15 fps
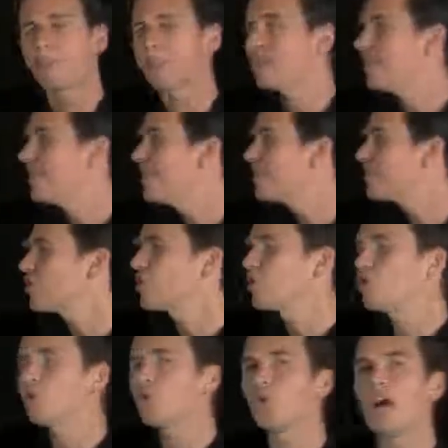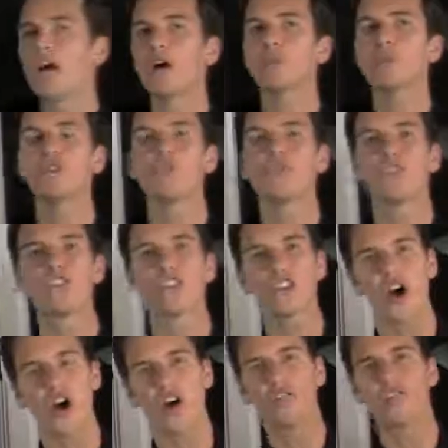This tool helps you
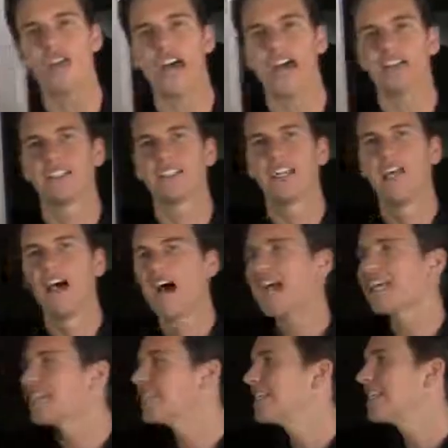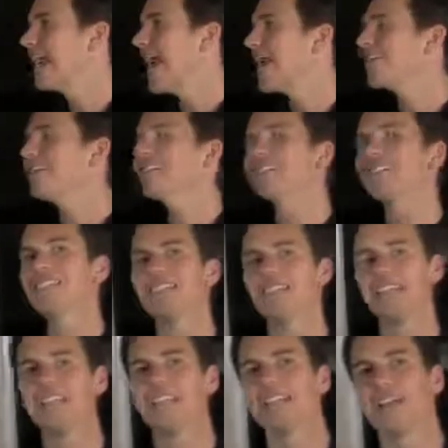solve that. I can
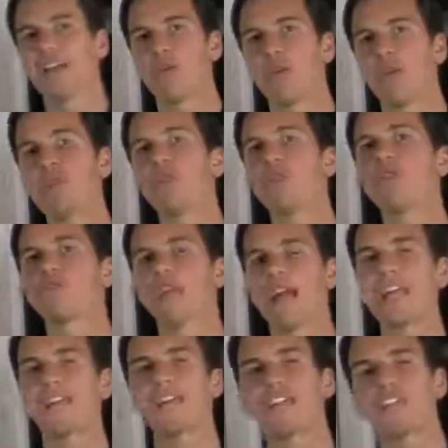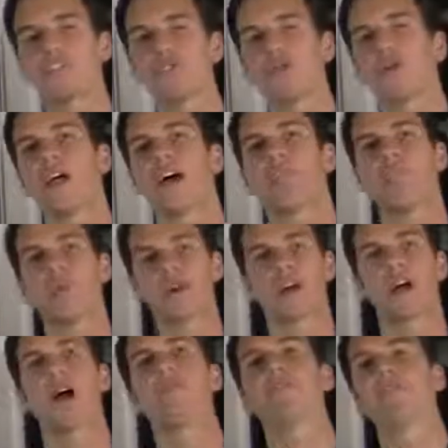guarantee that when you create this, you will have more
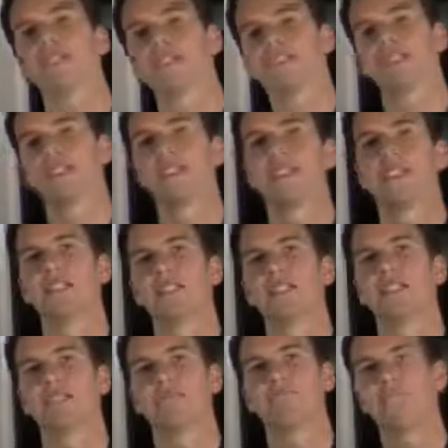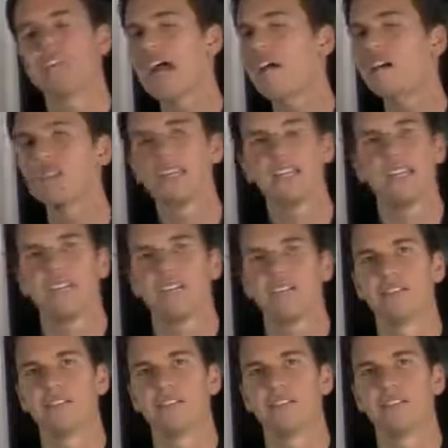confidence. Guarantee it.